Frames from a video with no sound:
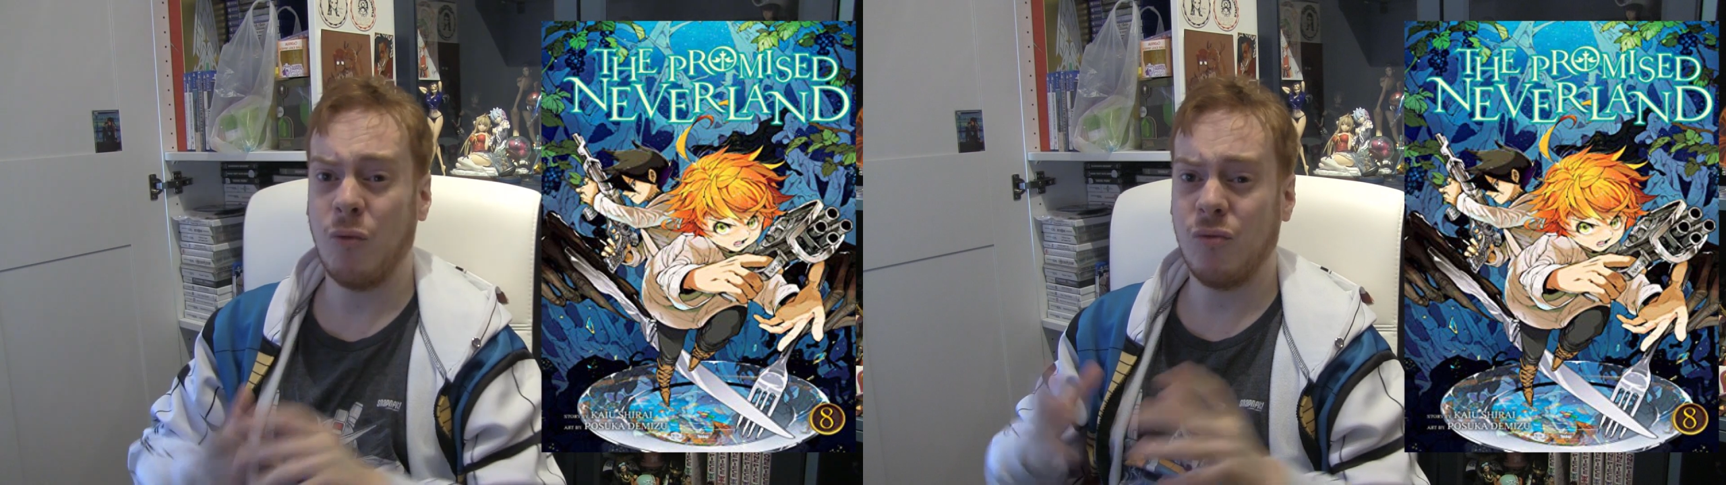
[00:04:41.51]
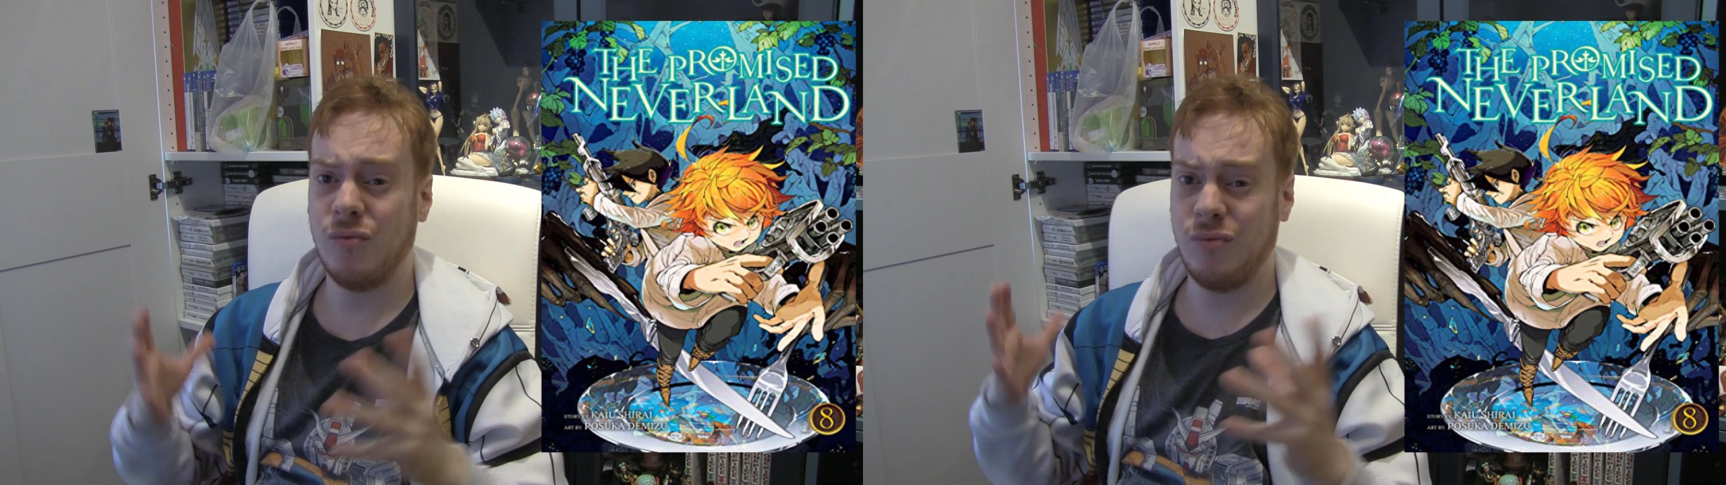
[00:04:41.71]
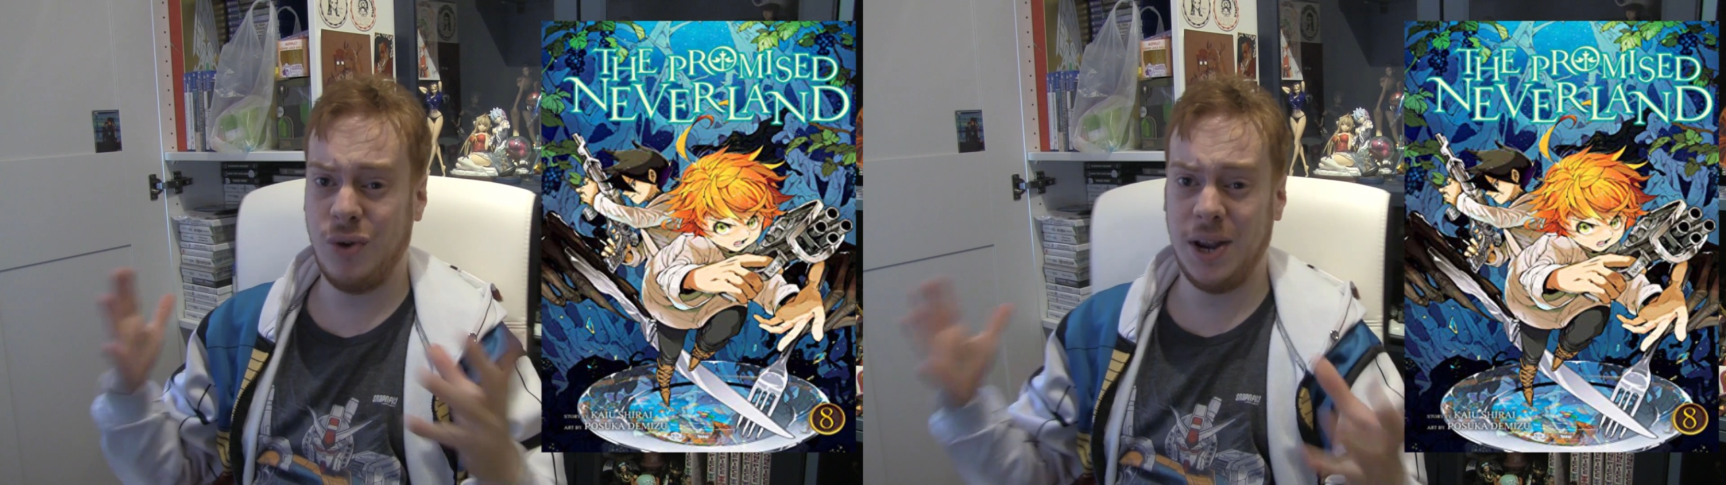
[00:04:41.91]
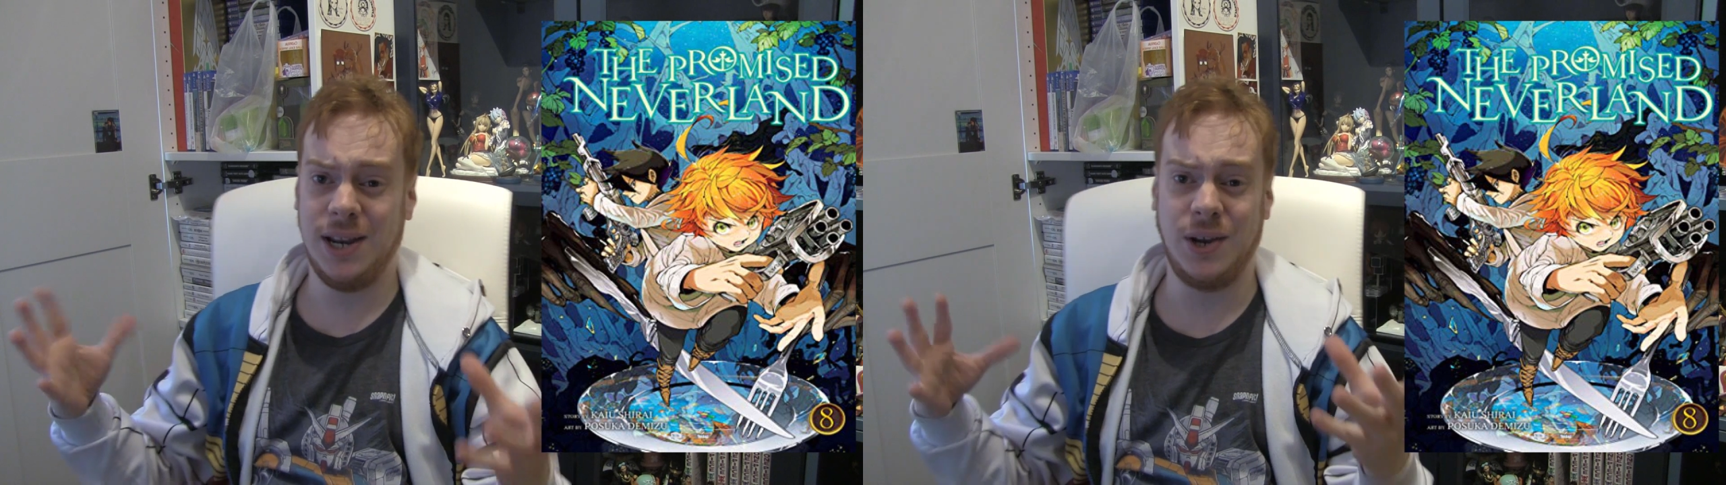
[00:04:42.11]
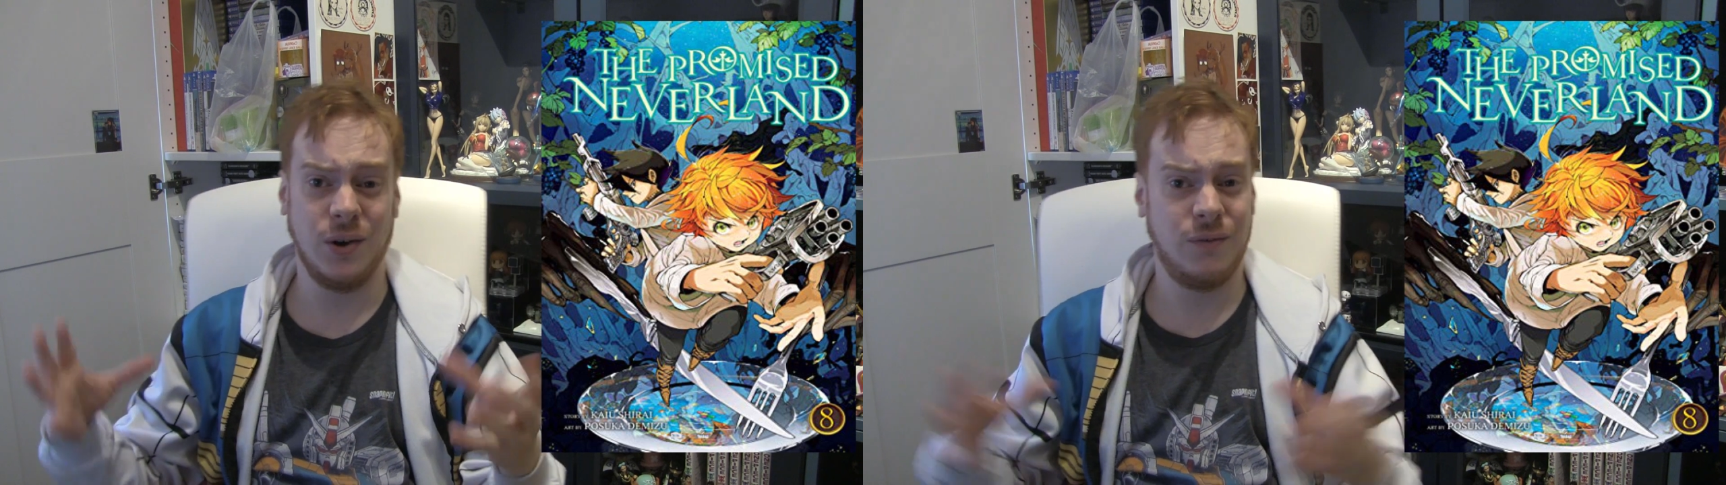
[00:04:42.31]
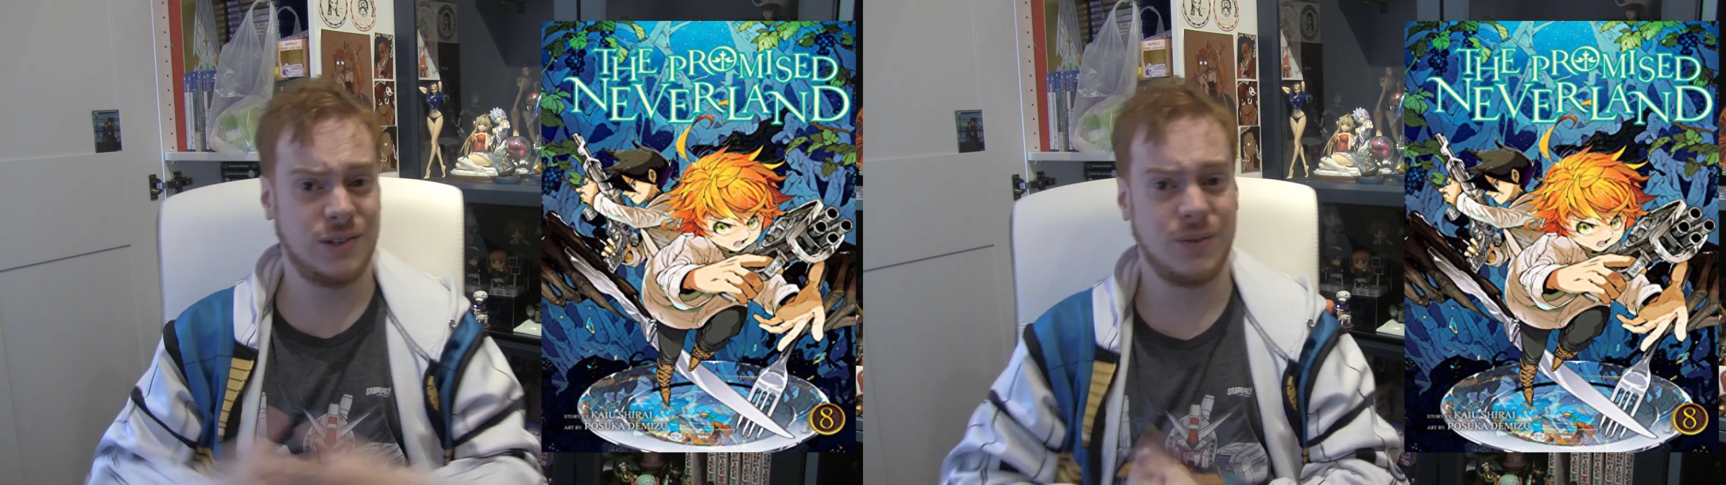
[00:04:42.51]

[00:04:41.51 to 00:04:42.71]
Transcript: really good for